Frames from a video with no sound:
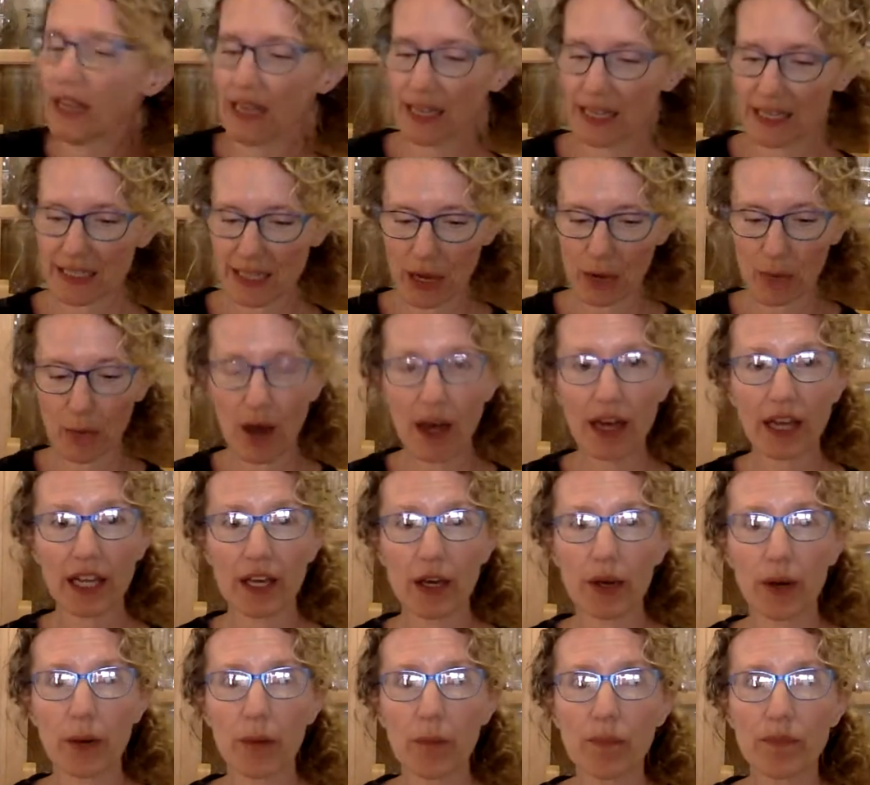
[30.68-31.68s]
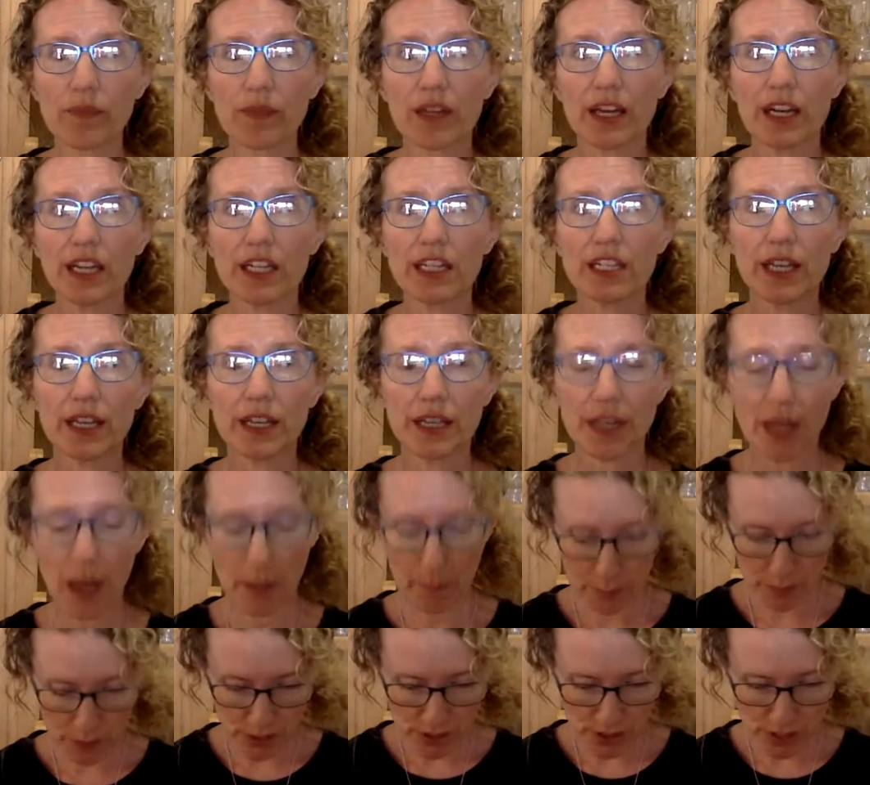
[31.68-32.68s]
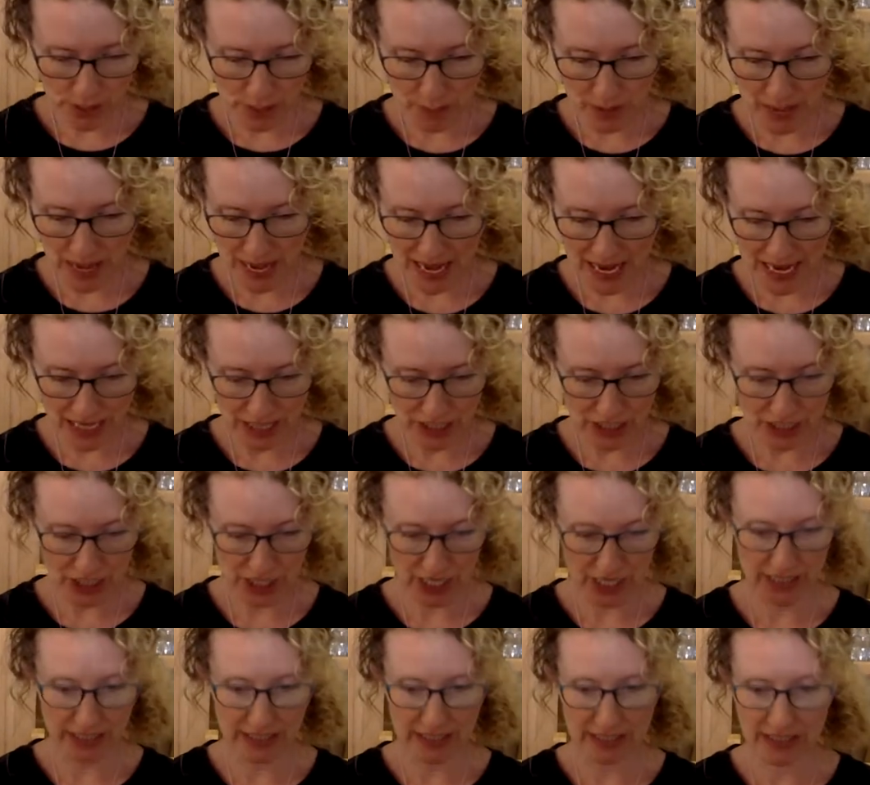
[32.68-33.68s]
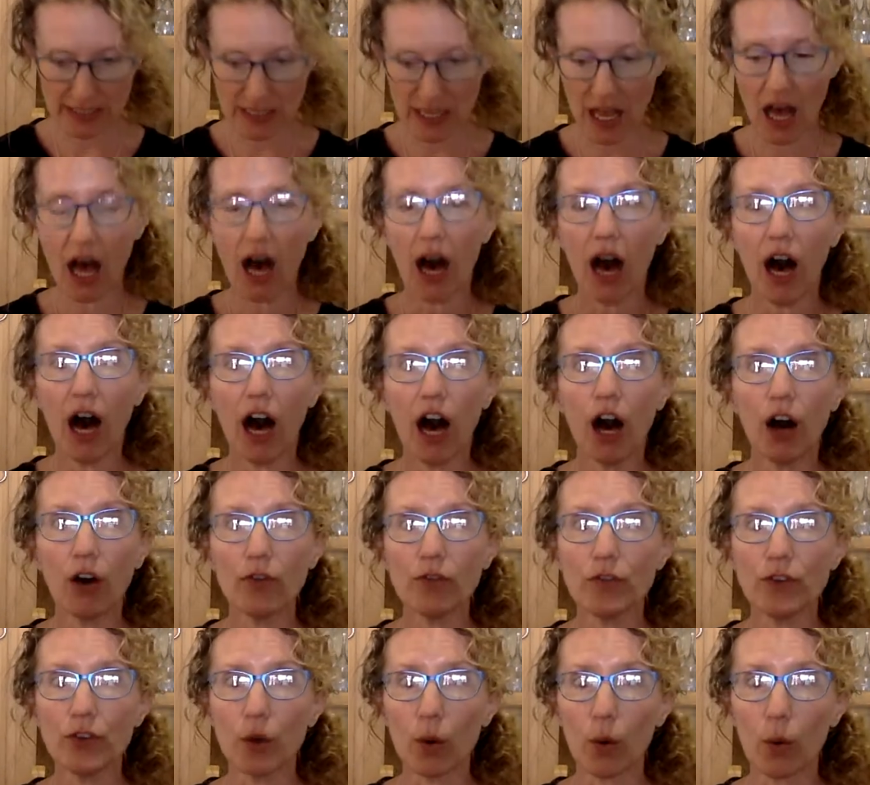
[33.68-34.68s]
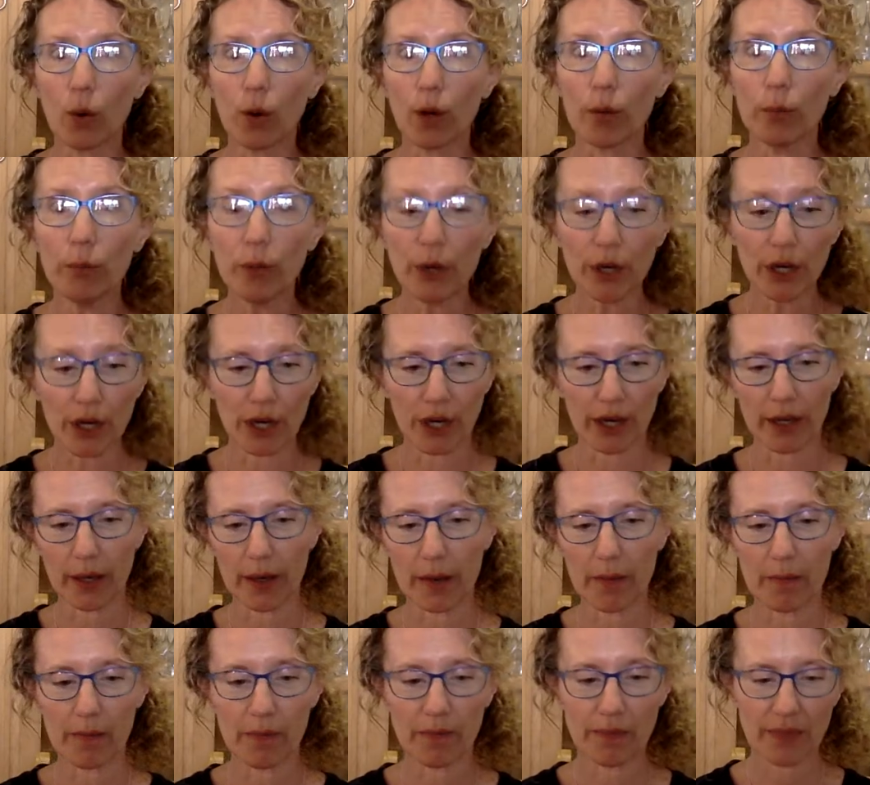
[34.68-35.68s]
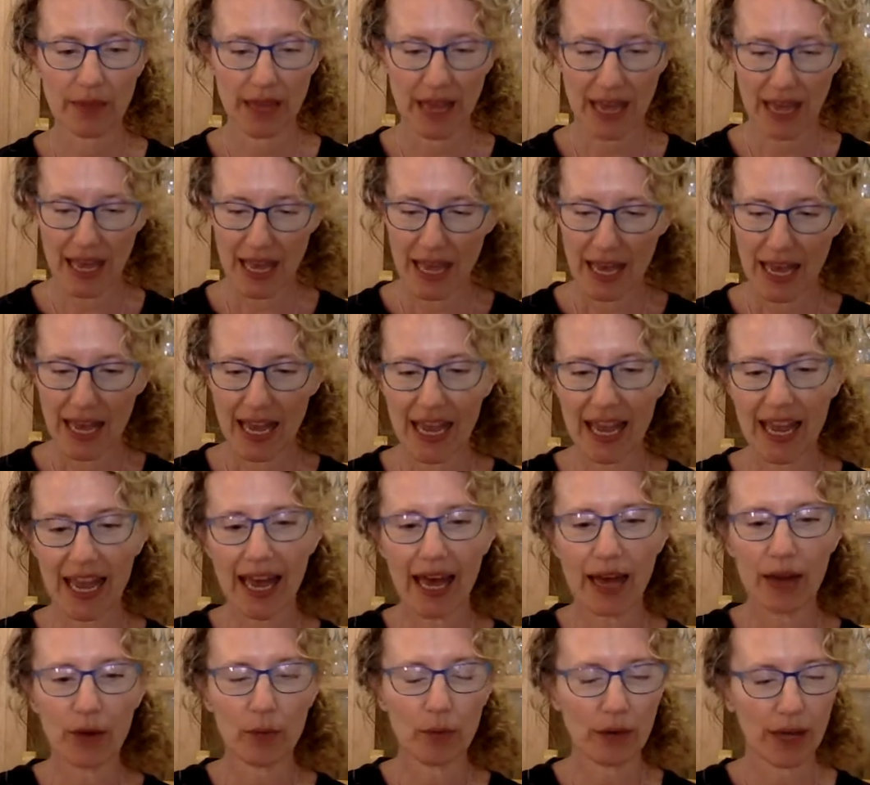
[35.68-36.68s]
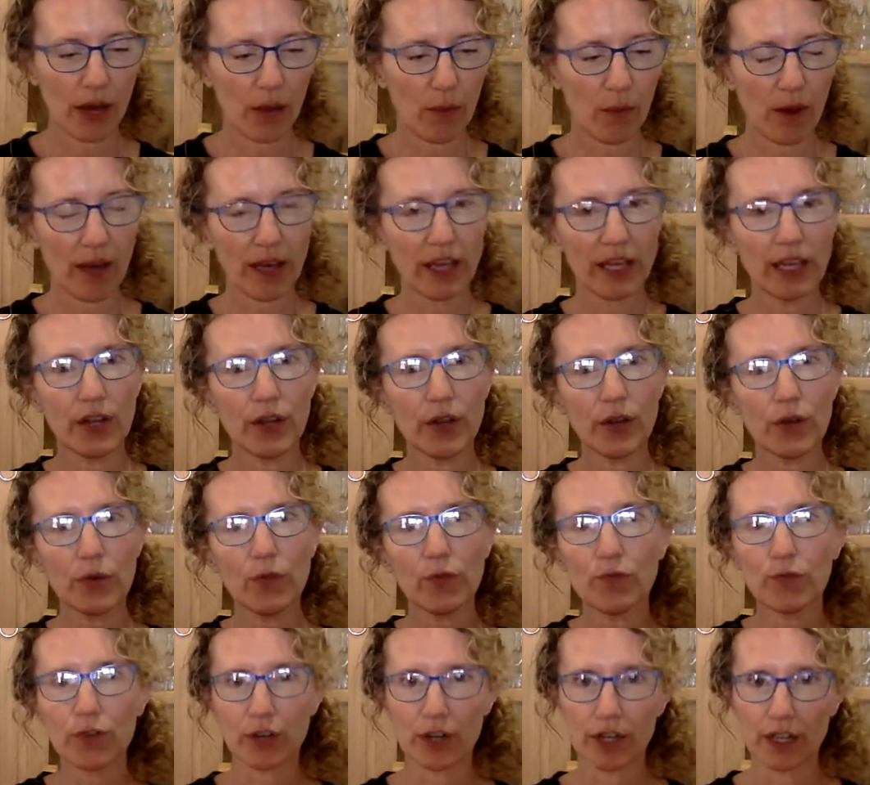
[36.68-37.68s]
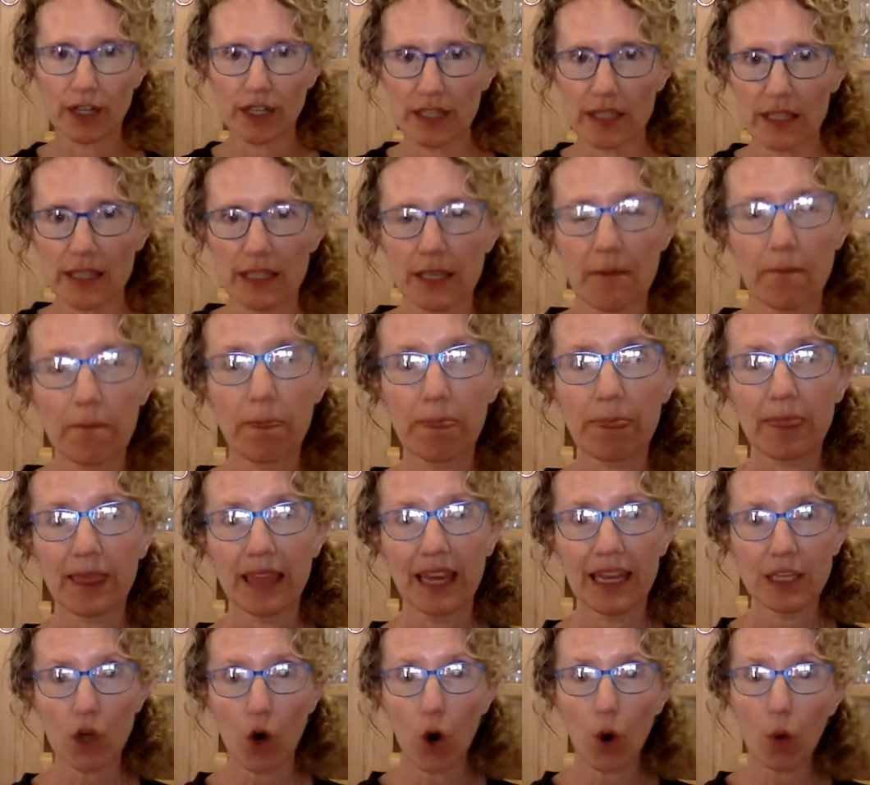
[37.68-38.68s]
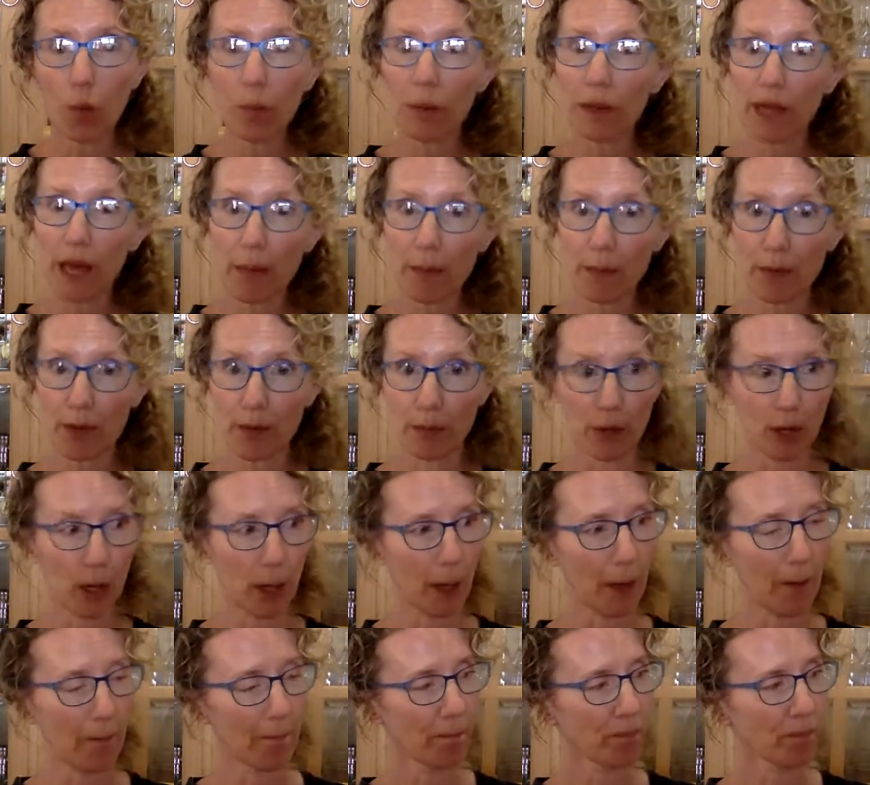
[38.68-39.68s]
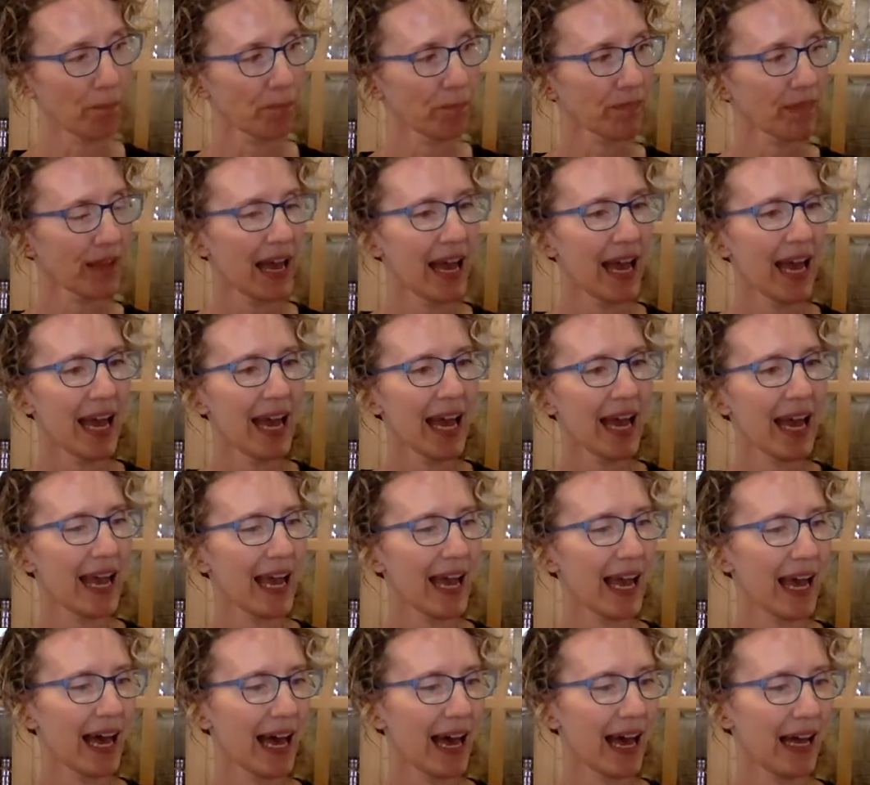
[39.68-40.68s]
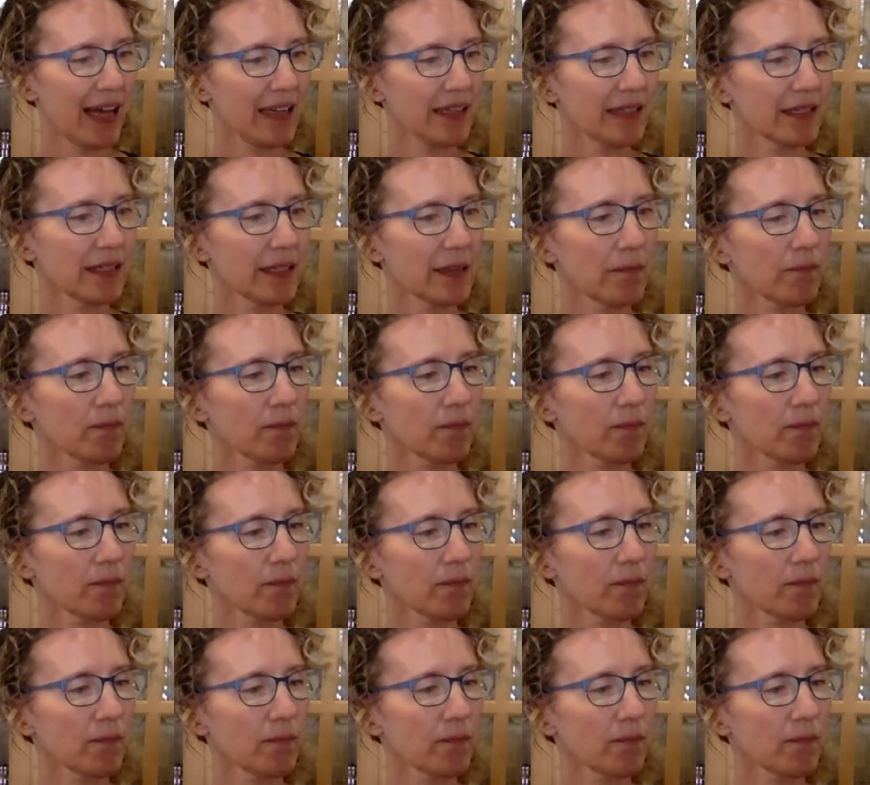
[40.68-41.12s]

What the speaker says: is I want you to number the pages of your book. And what I want you to do first is open up your book. And,